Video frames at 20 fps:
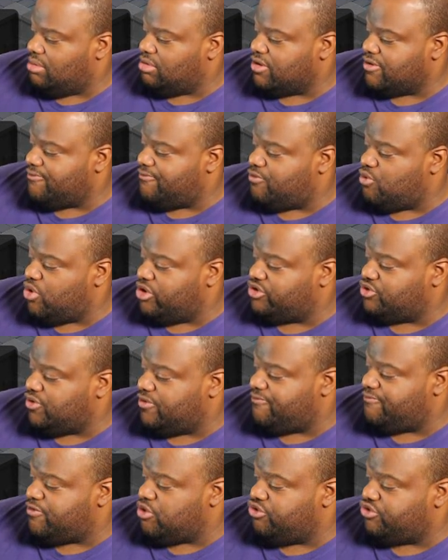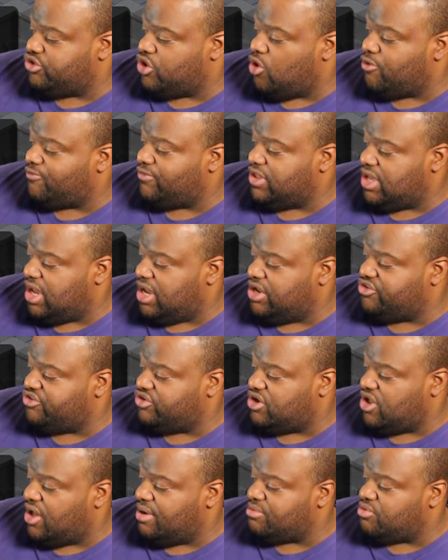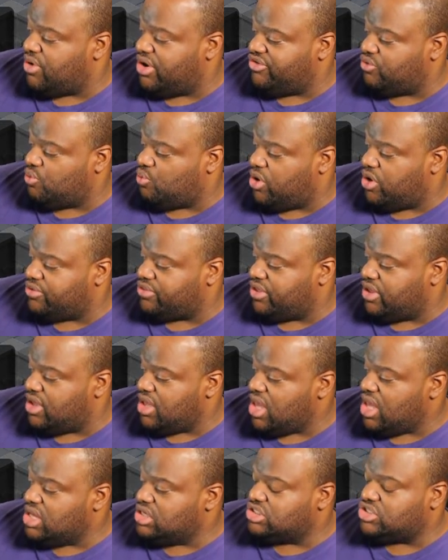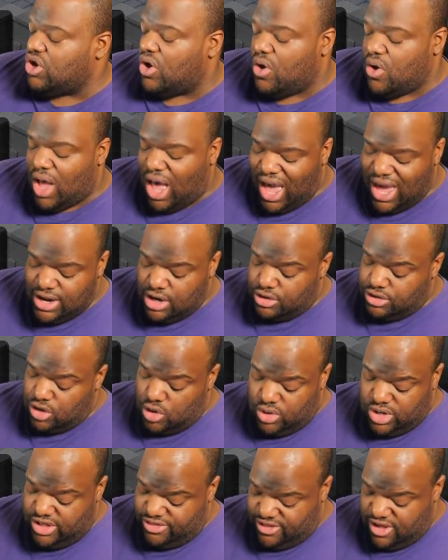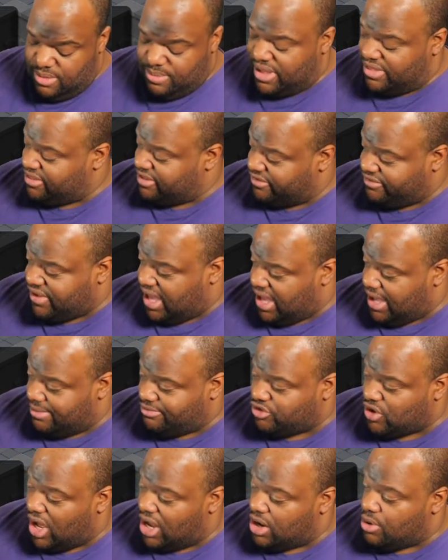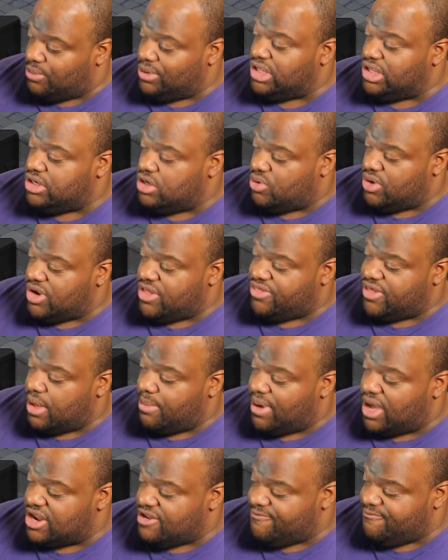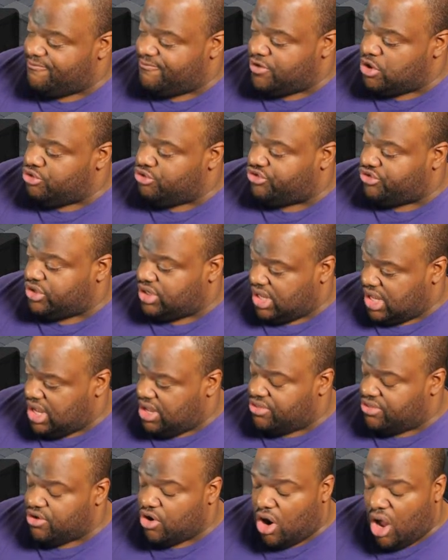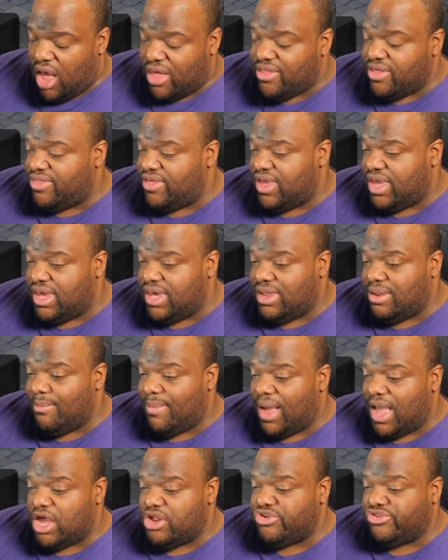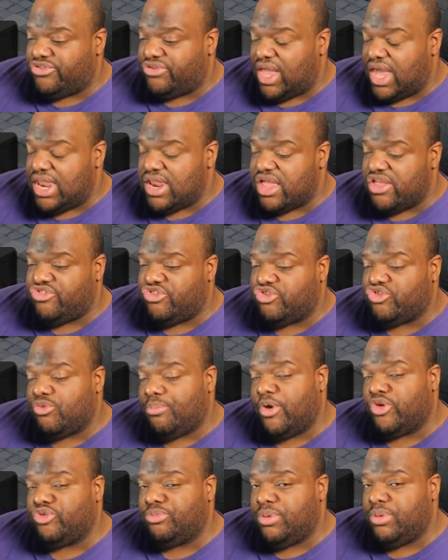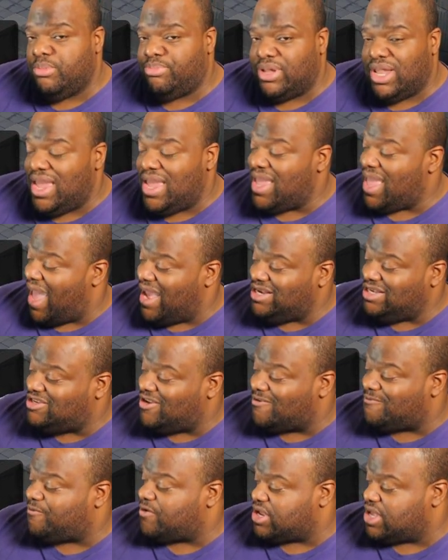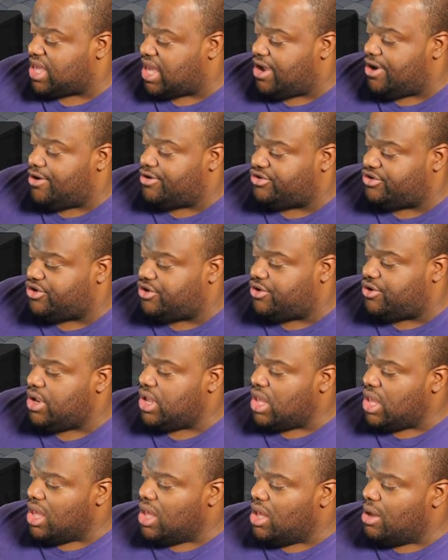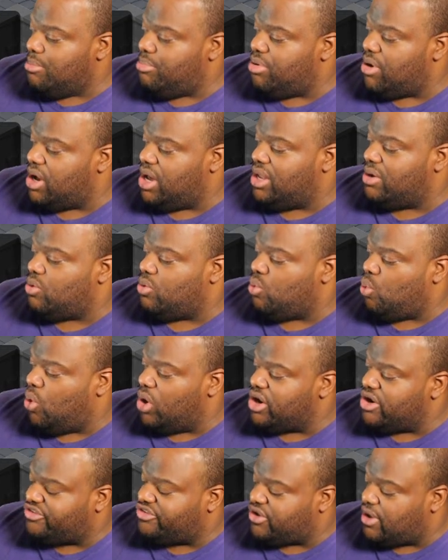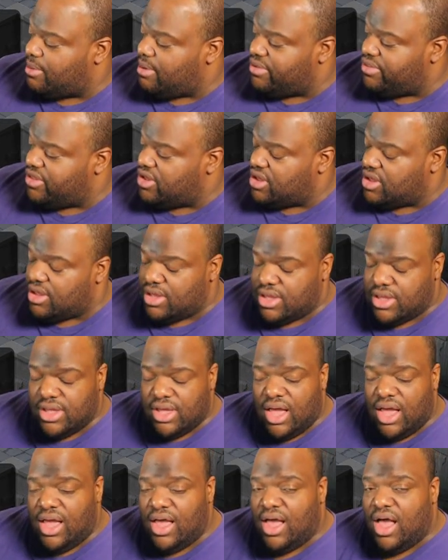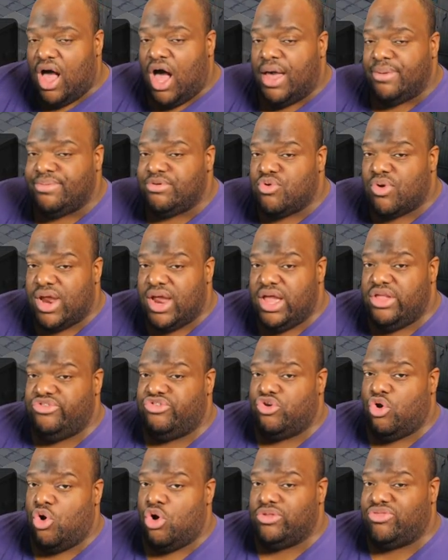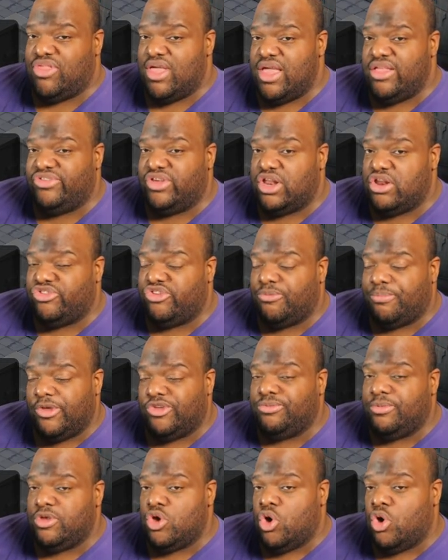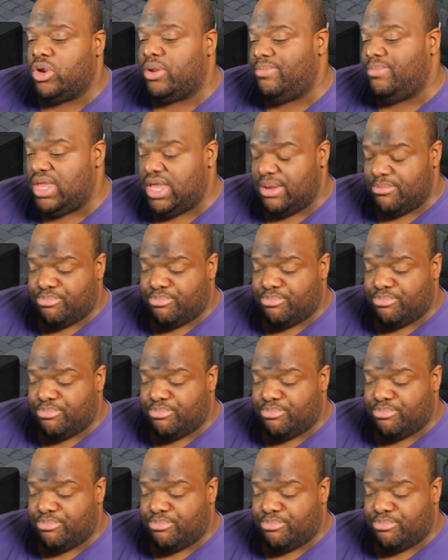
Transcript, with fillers: Looking forward to Infusion. Hopefully, engine upgrades are worth it. So I don't know anything about this game, so I don't really know anything about Infusion either, other than my understanding is you're supposed to be playing a different character. But what are some of the uh, upgrades or things that are supposed to going to be